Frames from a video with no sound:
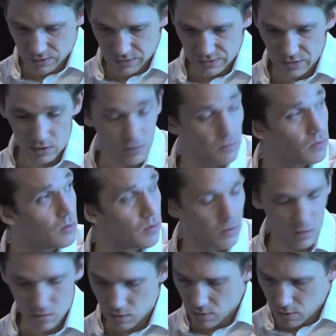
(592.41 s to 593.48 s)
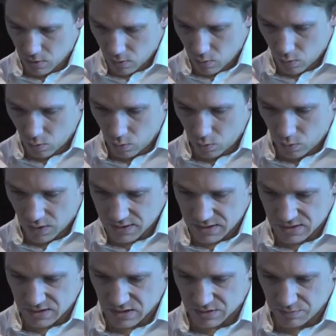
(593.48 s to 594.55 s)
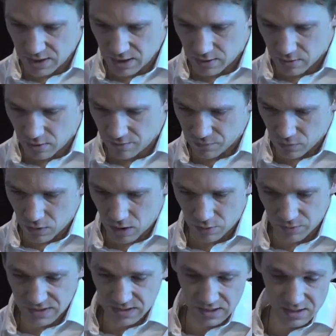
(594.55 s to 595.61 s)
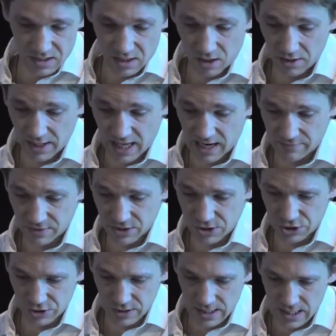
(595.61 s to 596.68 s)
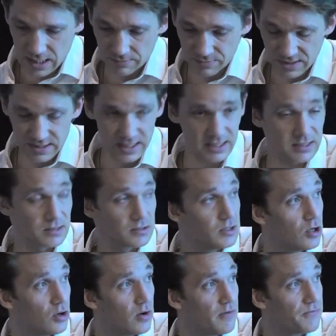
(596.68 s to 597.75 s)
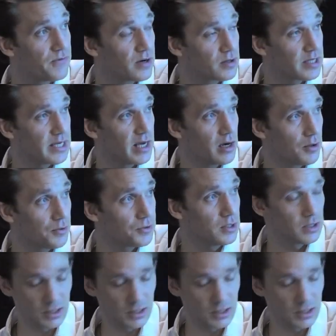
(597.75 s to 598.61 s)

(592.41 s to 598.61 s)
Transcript: So what does this mean? Overall, we see that on average, um, it takes you know fairly healthy